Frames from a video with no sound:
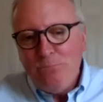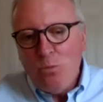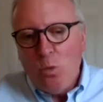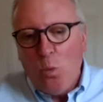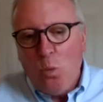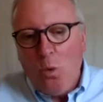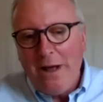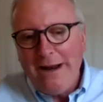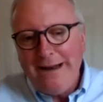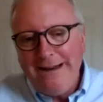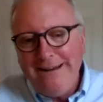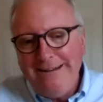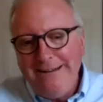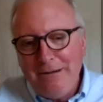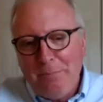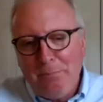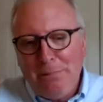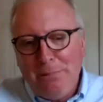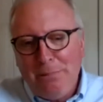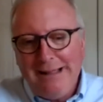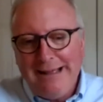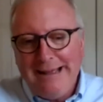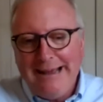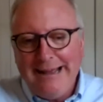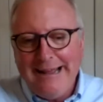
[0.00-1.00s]
wanting to
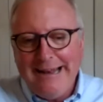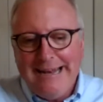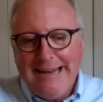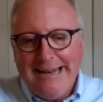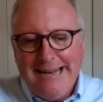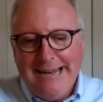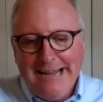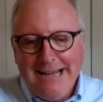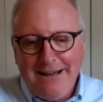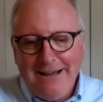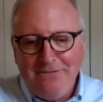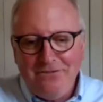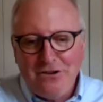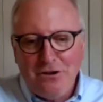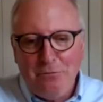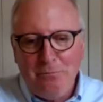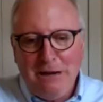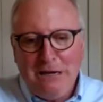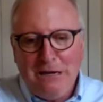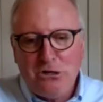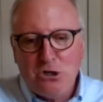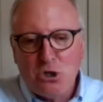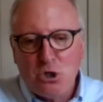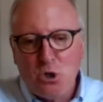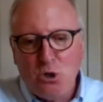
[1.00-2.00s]
apply enough to
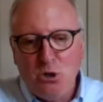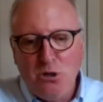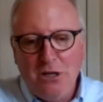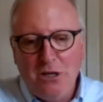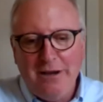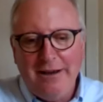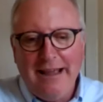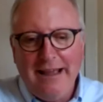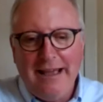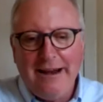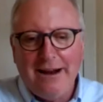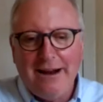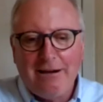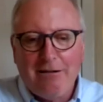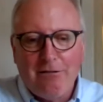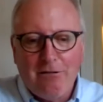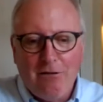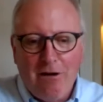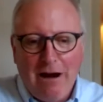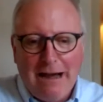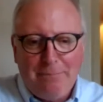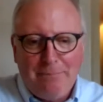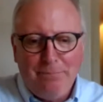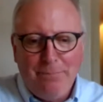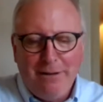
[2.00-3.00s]
make sure you get a
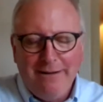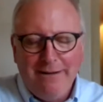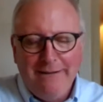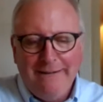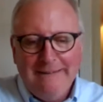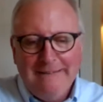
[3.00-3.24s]
crop